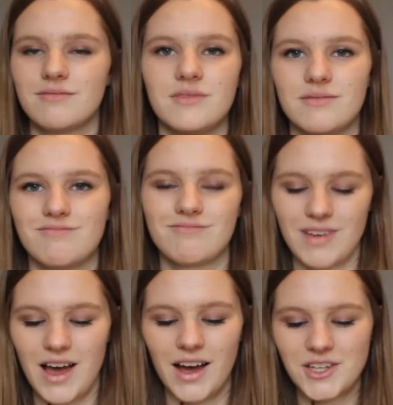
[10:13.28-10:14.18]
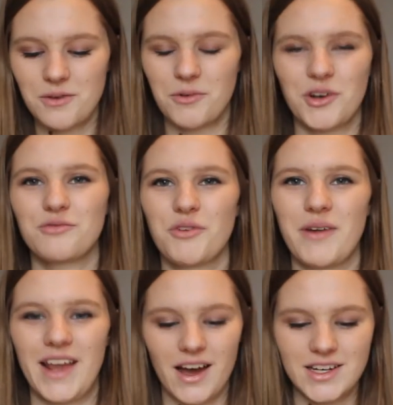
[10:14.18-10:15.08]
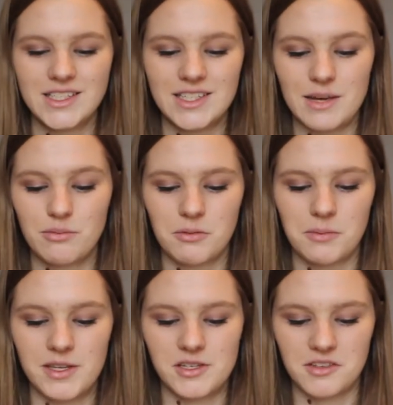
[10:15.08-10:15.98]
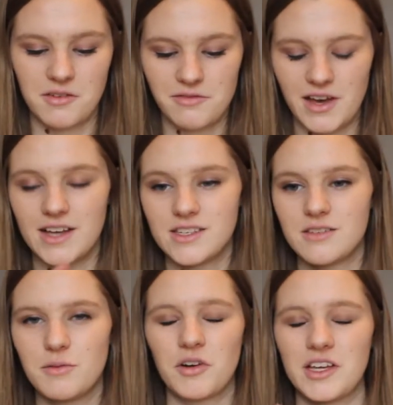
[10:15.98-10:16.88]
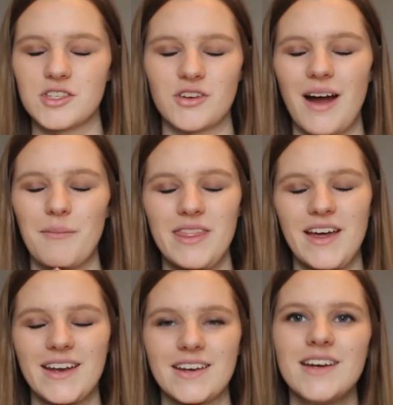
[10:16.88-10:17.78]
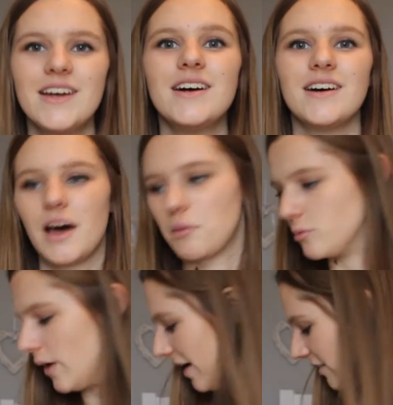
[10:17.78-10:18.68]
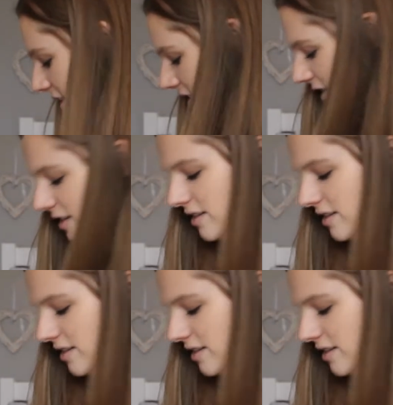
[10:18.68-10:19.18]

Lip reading: I don't want to ruin it. I need to take proper pictures of it first to put on Instagram, and then I will wear it.